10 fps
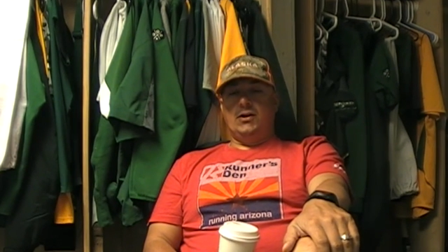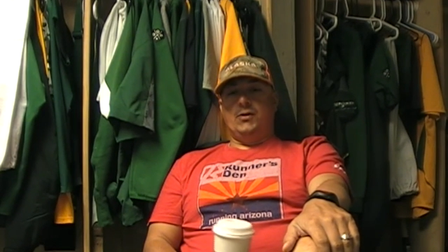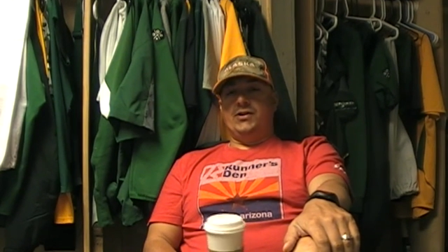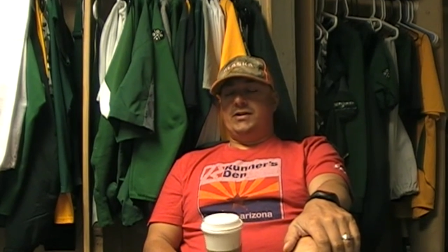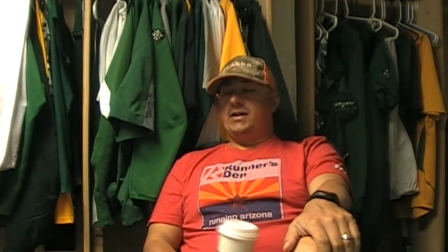You
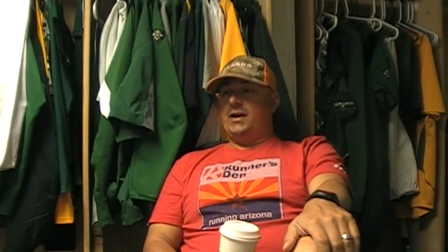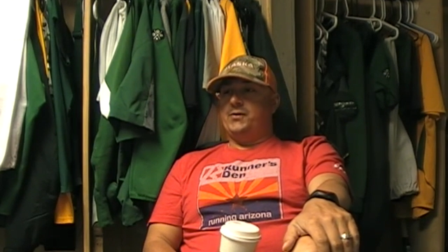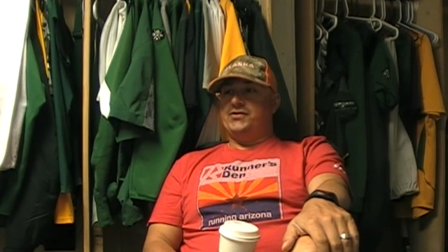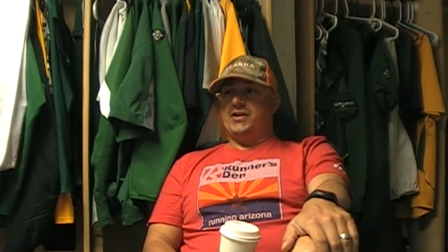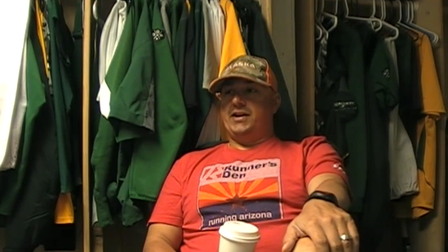know what? I
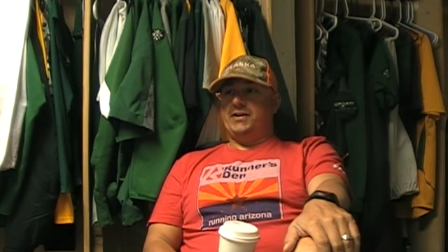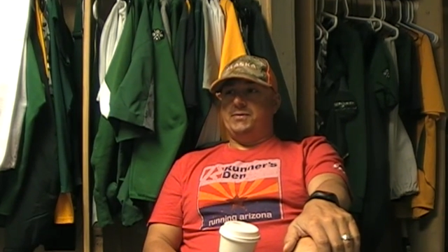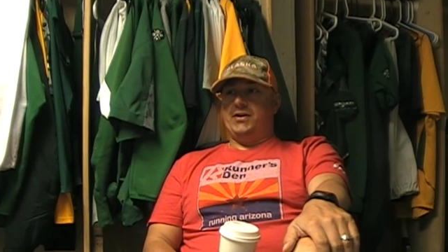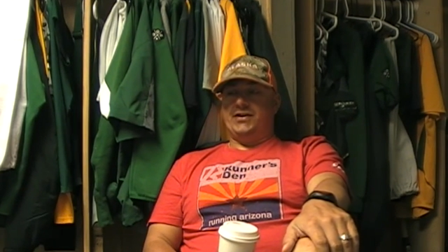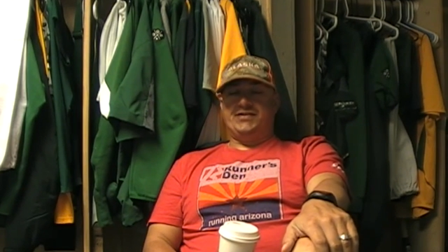wish I
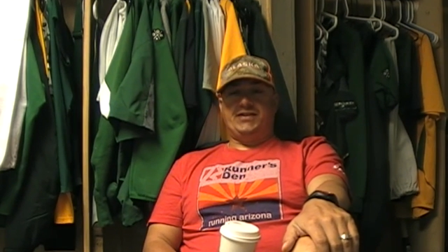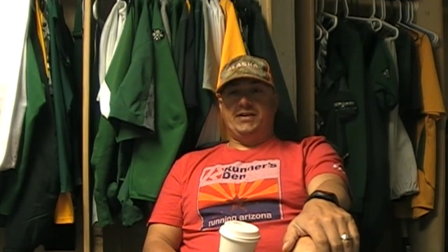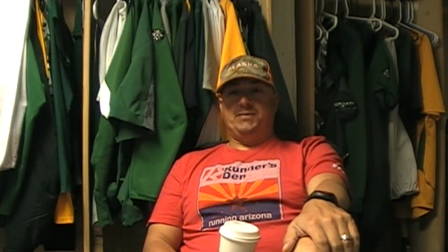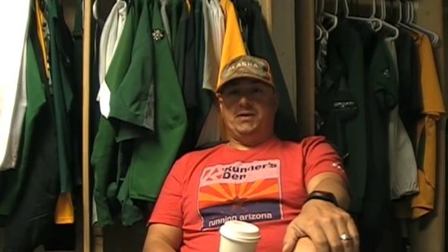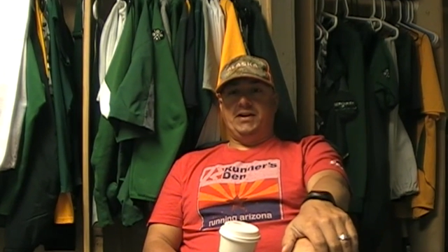could be on a
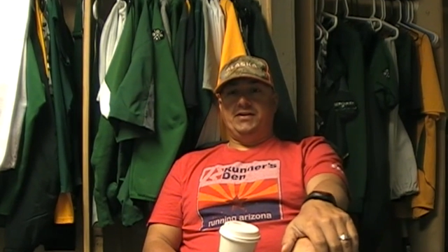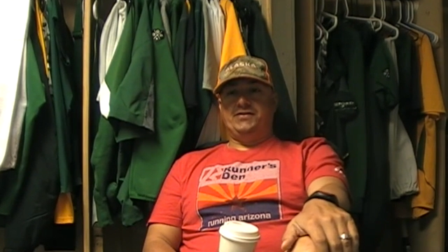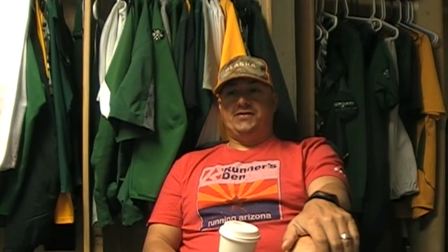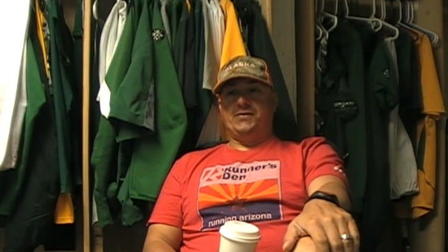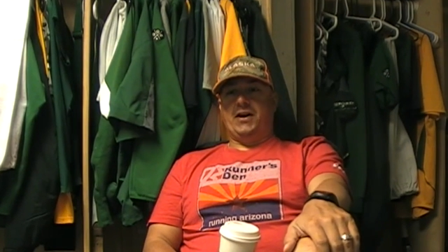skid and be hitting
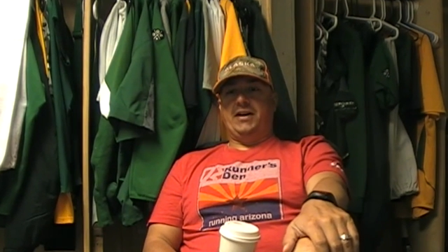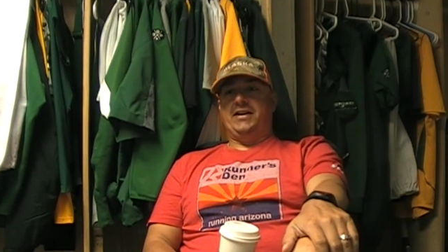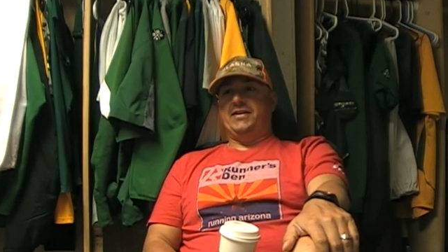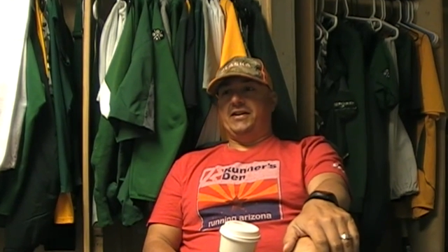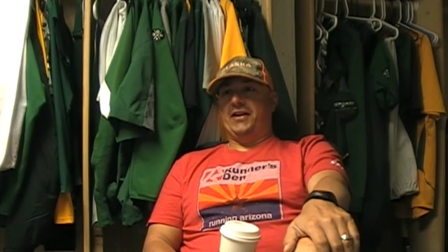
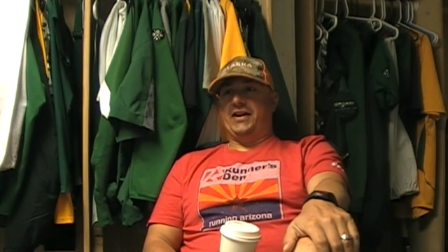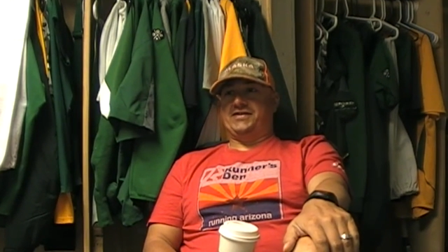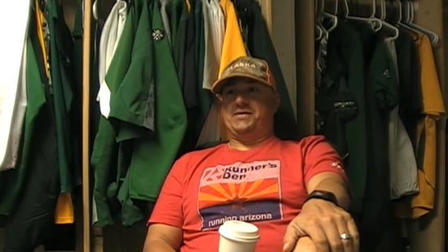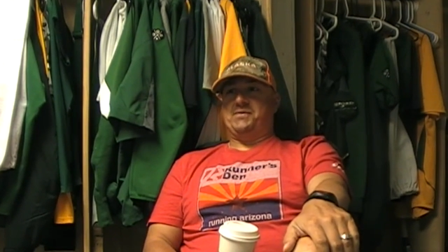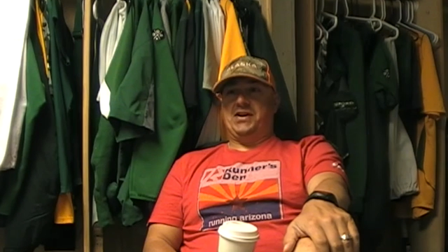290 in the
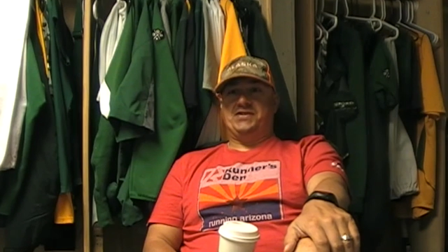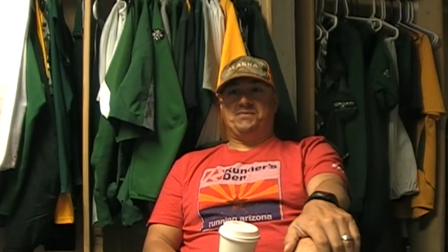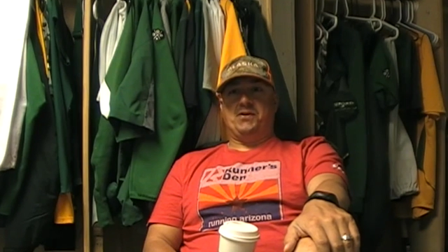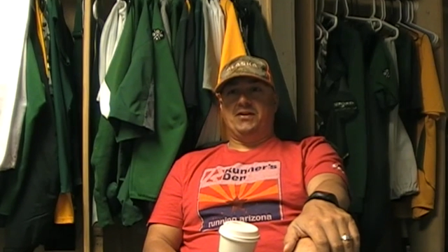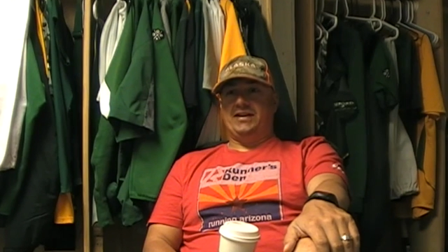Alaska
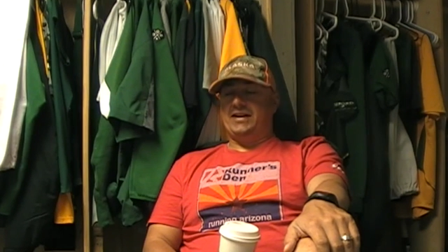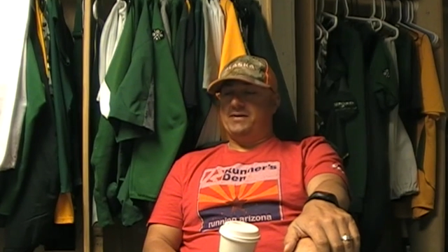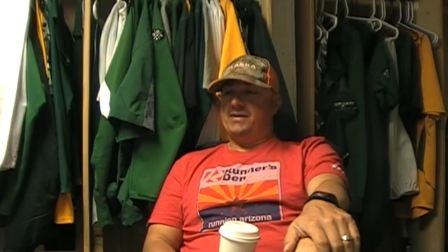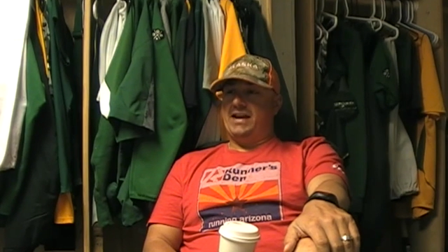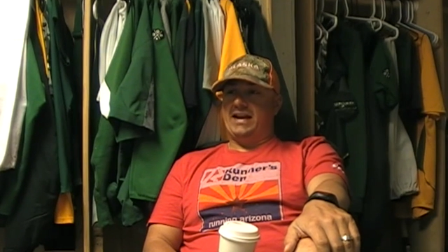Baseball League.
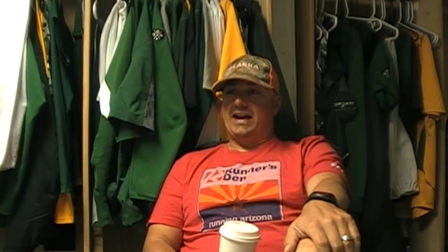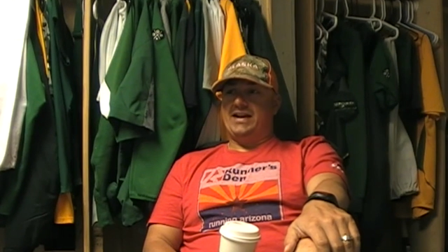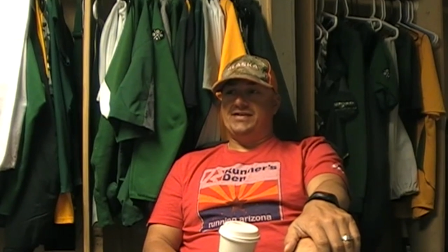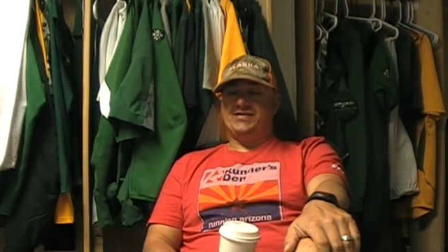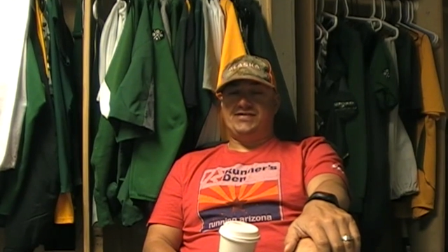I mean, that
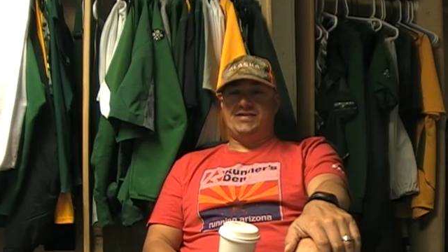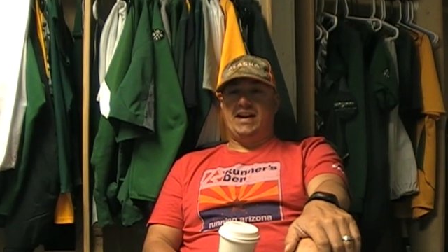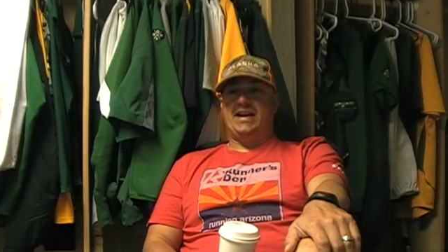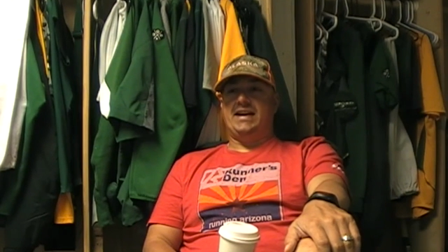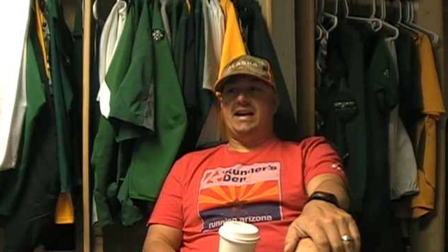guy is
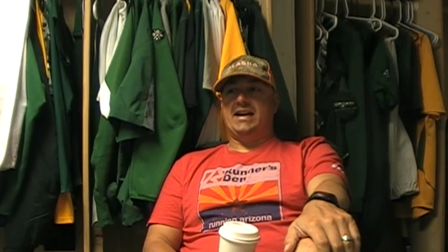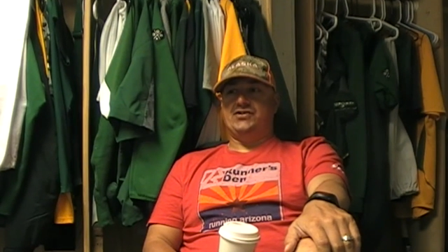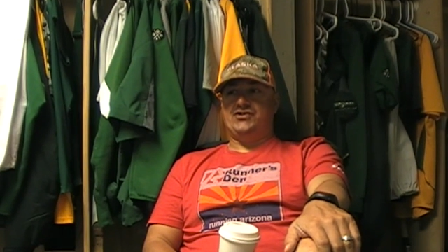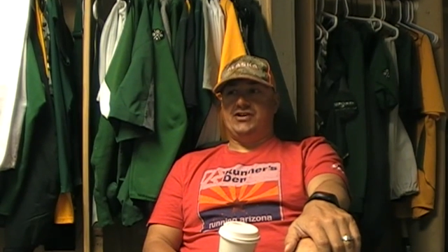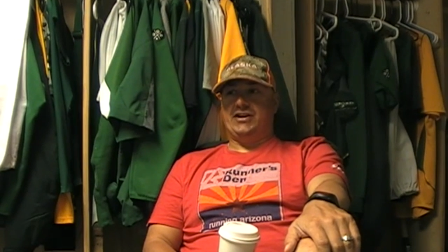steady
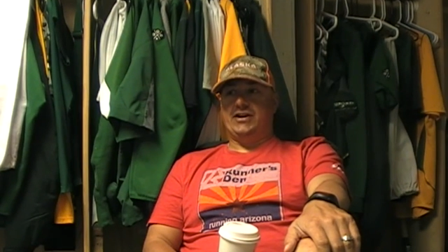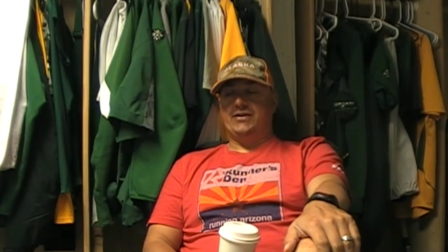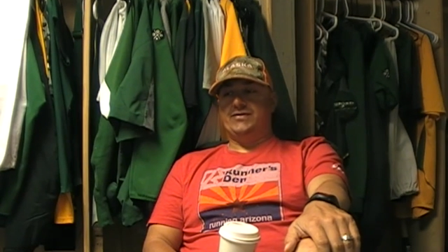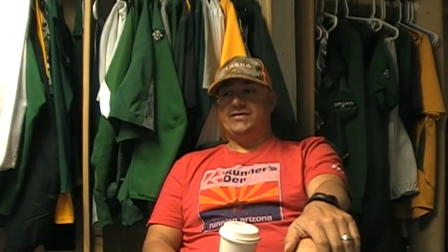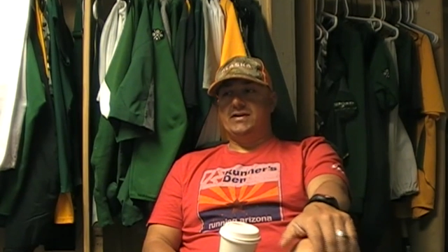as she
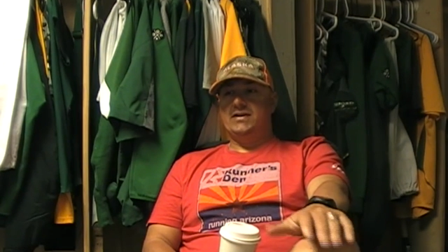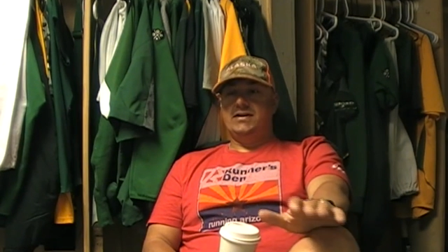goes.